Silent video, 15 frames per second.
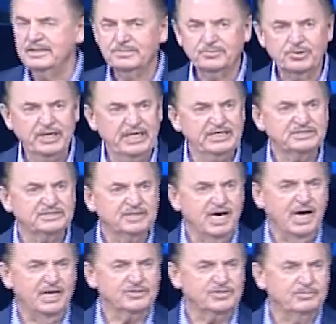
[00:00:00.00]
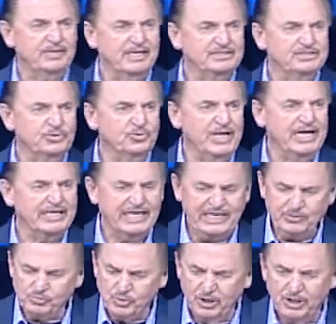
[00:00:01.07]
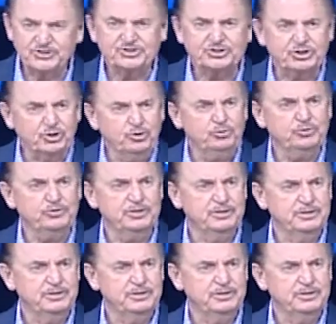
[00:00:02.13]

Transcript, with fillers: Praise God. Somebody said, Well, I can't run. Scoot.